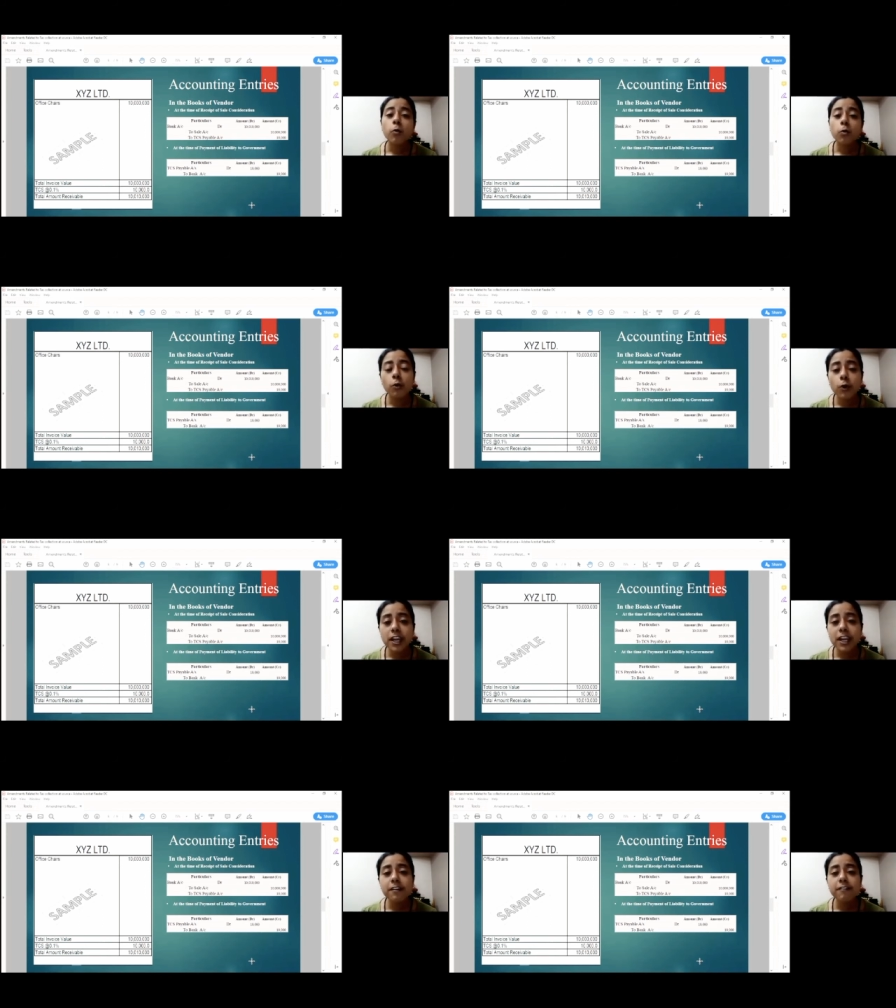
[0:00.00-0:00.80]

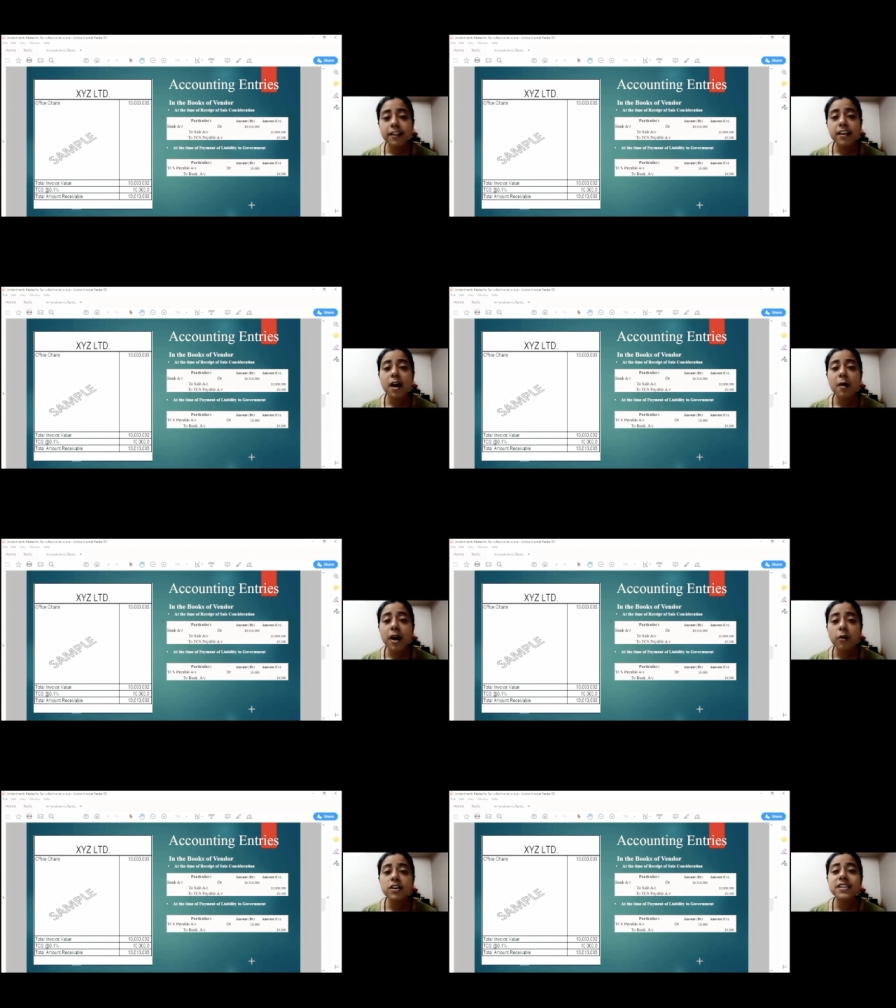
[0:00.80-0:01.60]
only when the
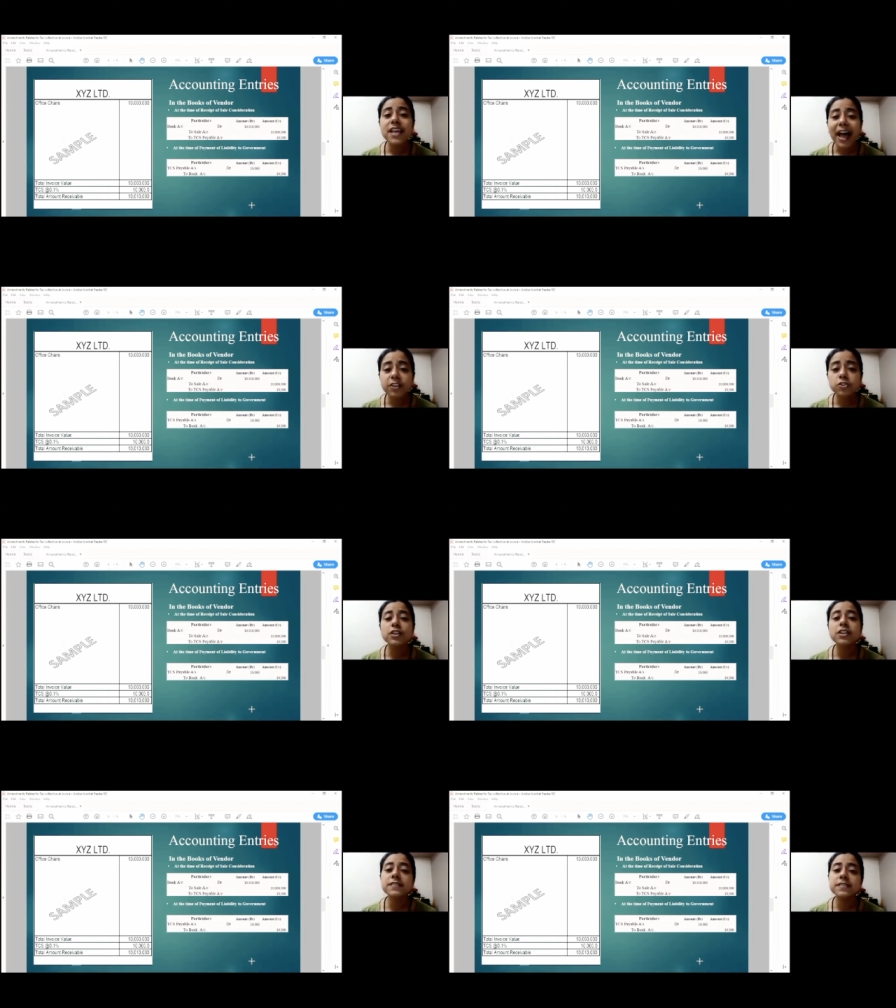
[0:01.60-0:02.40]
amount is
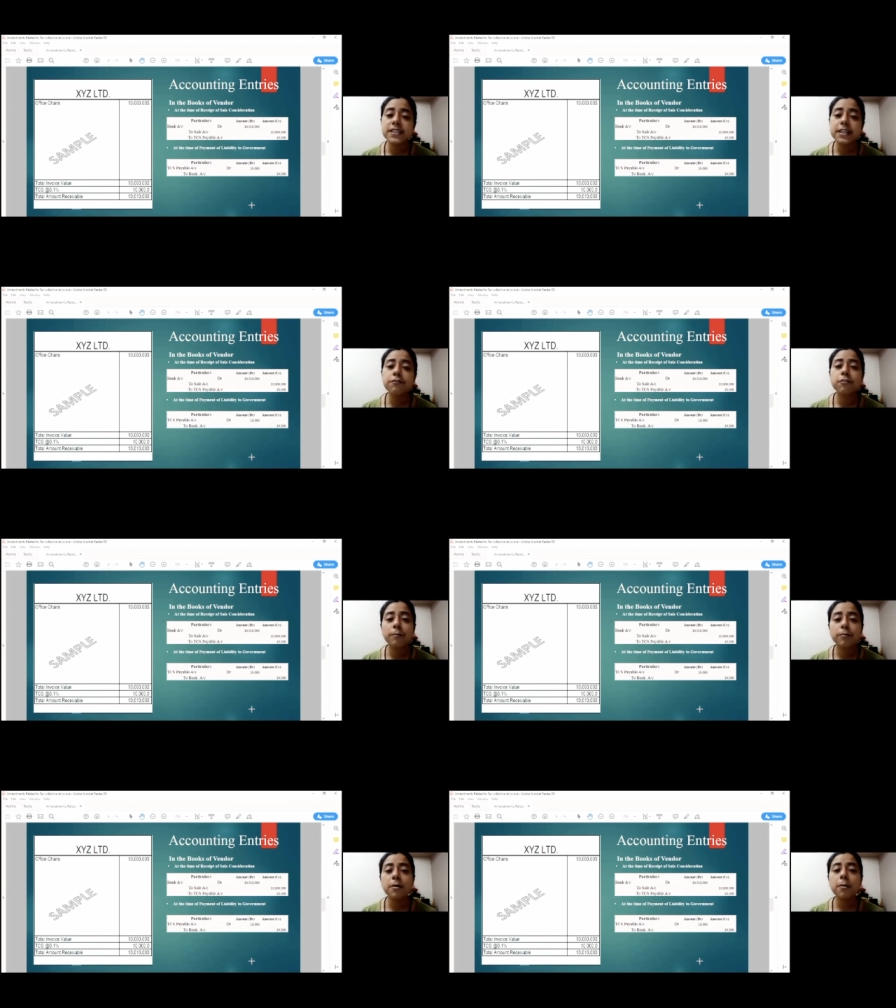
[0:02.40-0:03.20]
actually received from
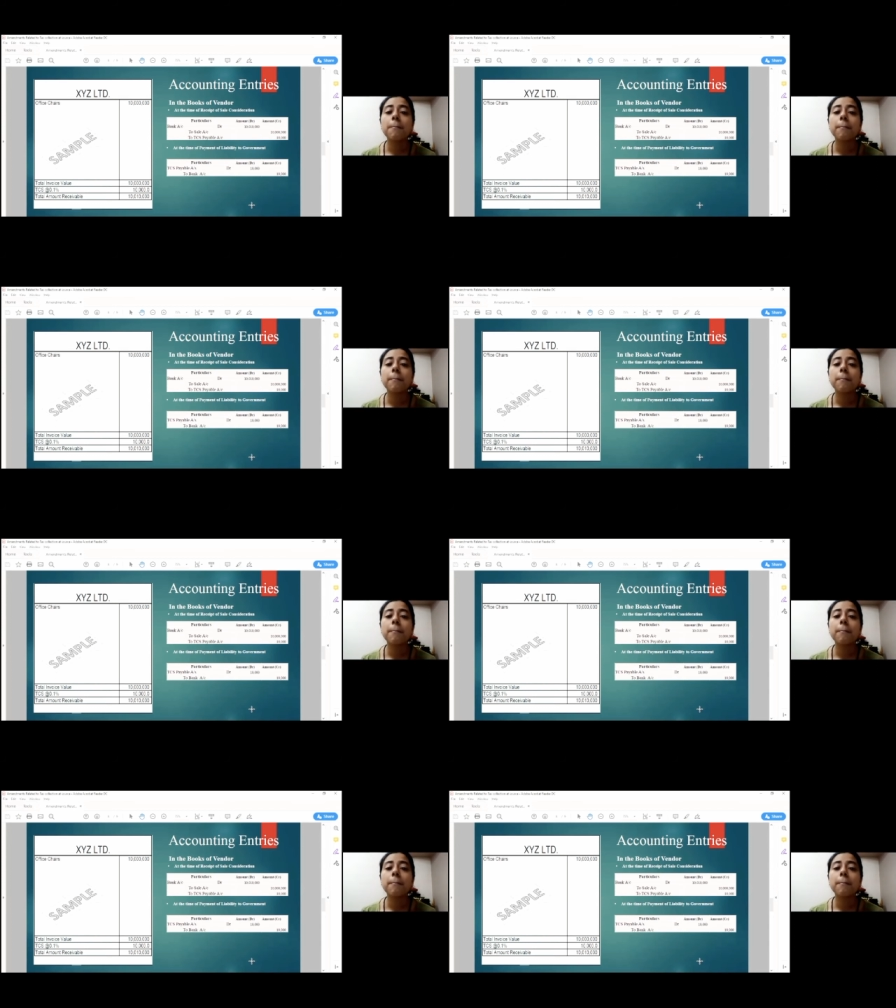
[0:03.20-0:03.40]
the